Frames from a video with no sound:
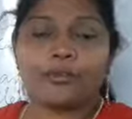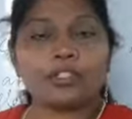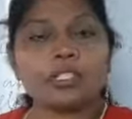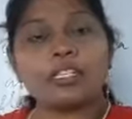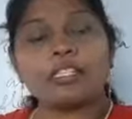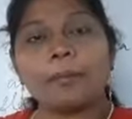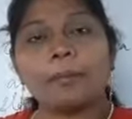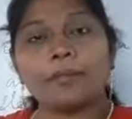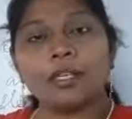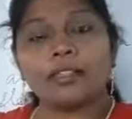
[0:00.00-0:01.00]
So
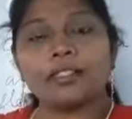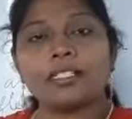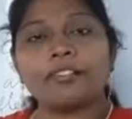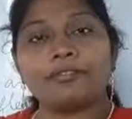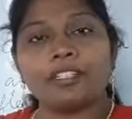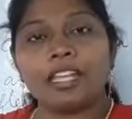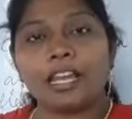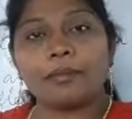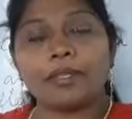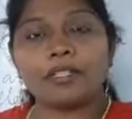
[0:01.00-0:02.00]
some other different
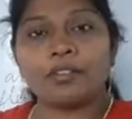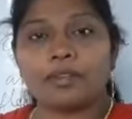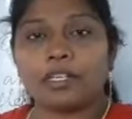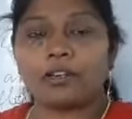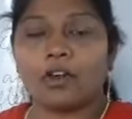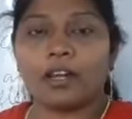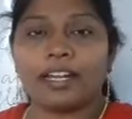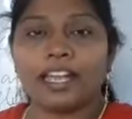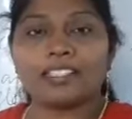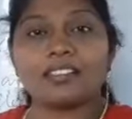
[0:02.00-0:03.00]
animals we call
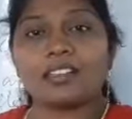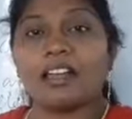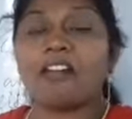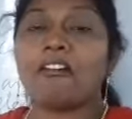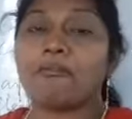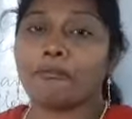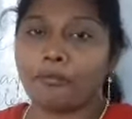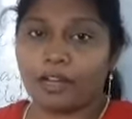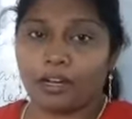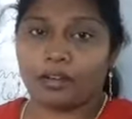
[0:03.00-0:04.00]
it as
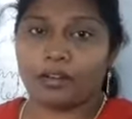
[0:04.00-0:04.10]
fur.